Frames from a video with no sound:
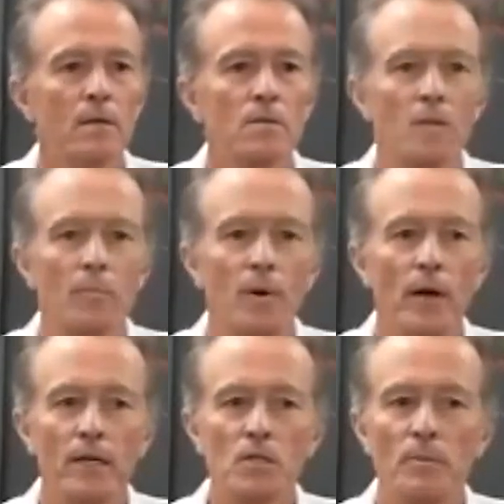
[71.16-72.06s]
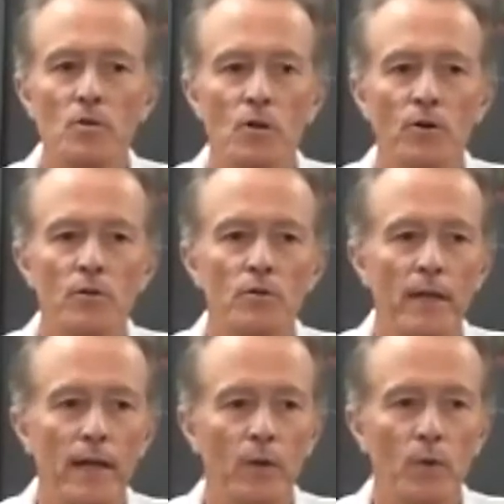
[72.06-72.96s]
So the products I'll be showing you
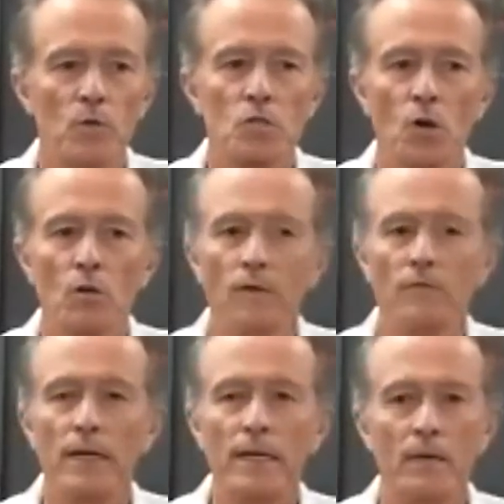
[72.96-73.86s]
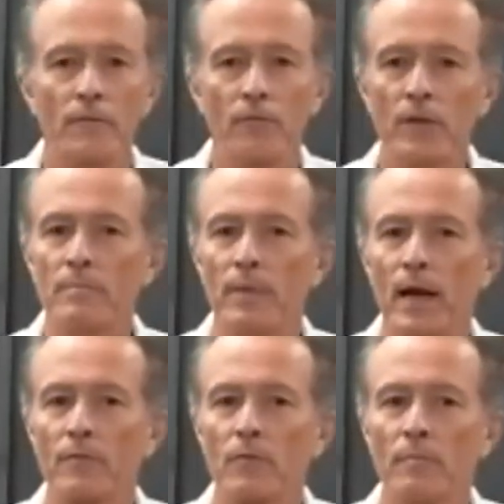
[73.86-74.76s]
today are the result of taking
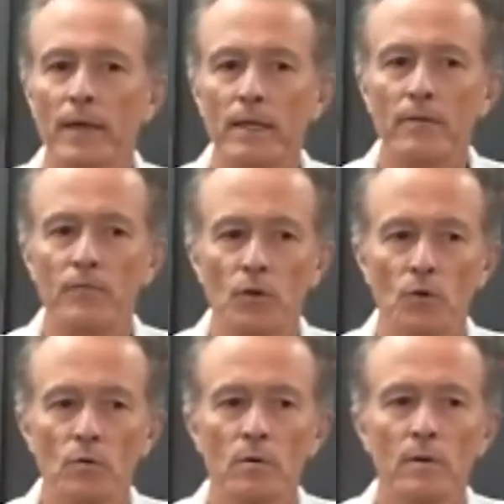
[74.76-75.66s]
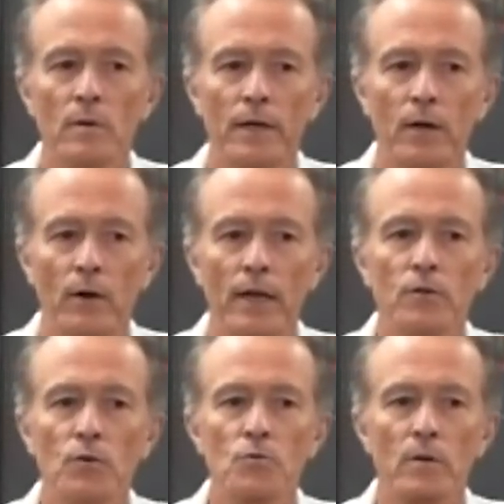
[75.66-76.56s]
feedback from many of you and our
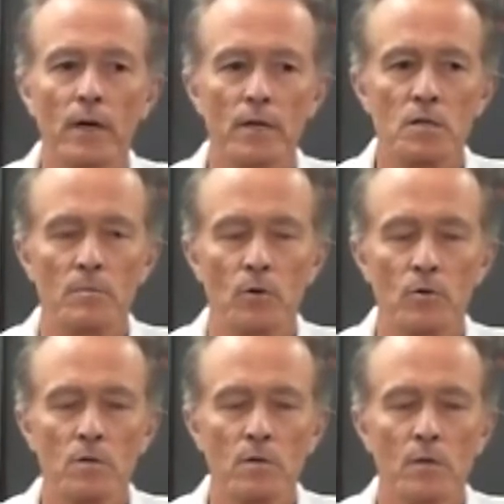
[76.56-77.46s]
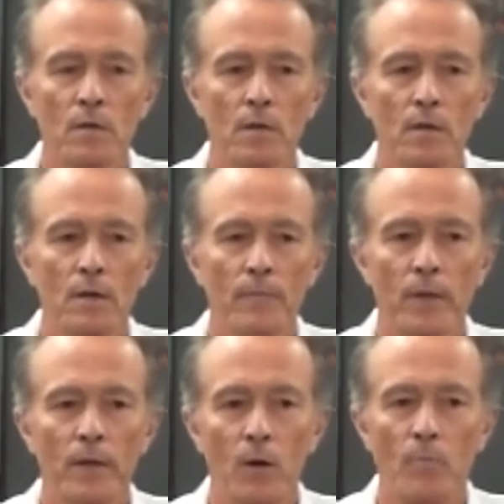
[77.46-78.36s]
end user customers
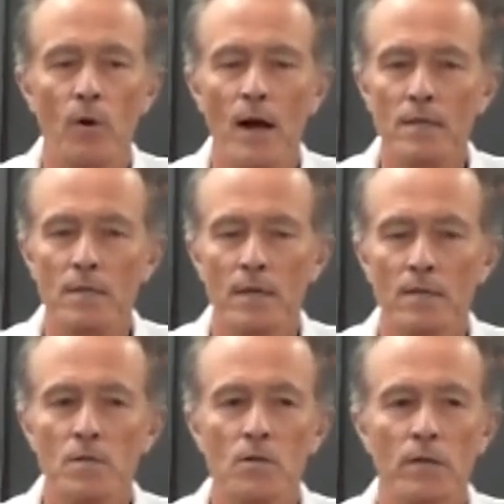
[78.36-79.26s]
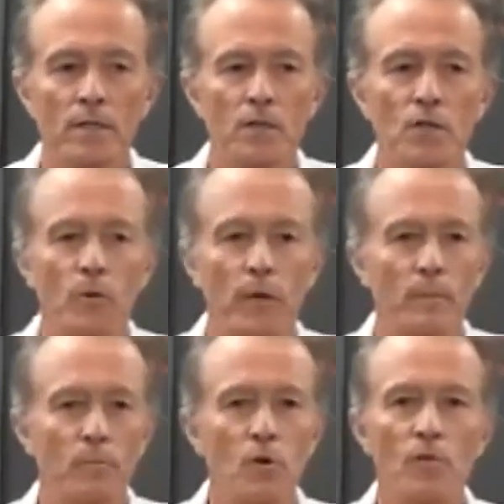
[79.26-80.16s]
in our process to continually
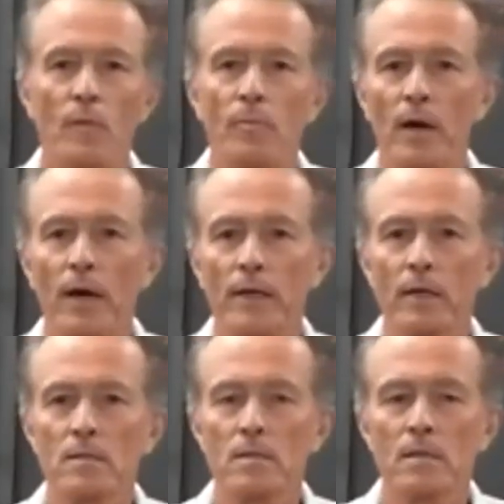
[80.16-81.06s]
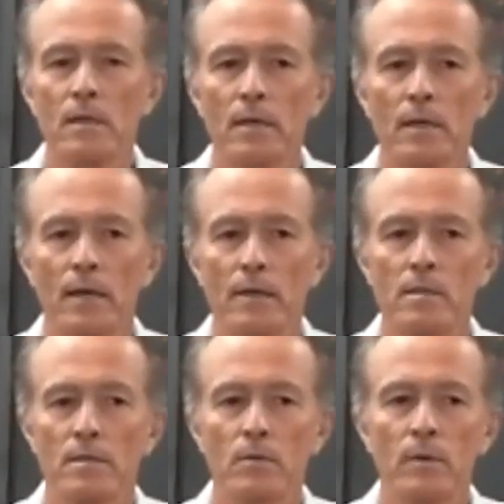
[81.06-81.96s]
improve our products and
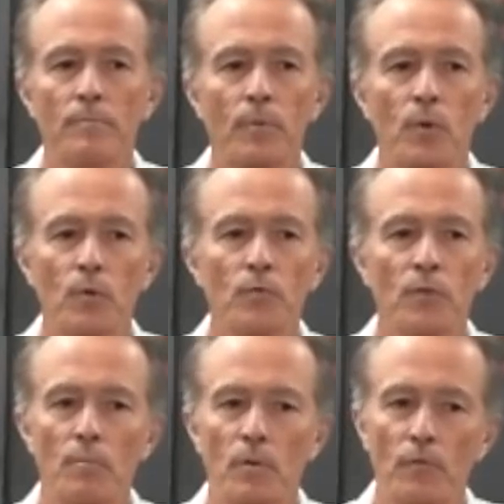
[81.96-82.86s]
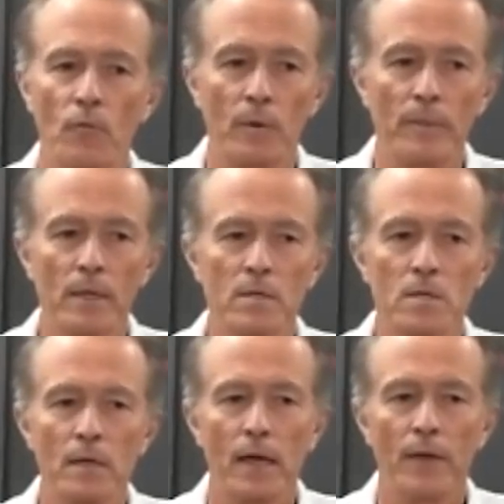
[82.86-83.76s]
to improve their
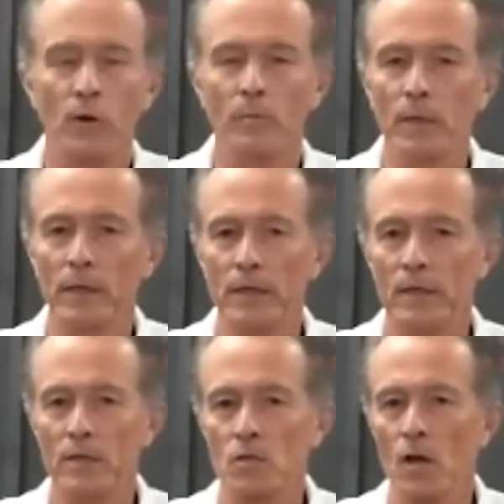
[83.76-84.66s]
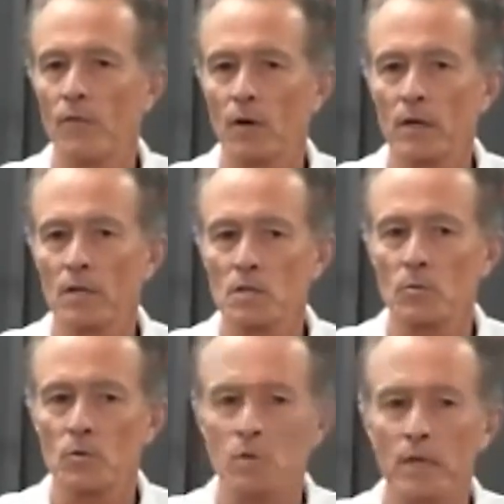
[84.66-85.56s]
performance and their ability to solve our
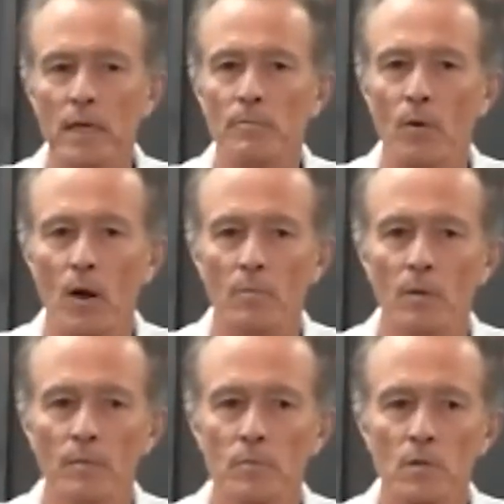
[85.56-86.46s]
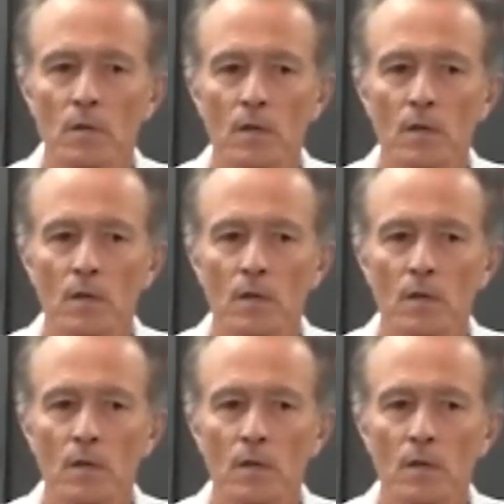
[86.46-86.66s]
customers' key problems.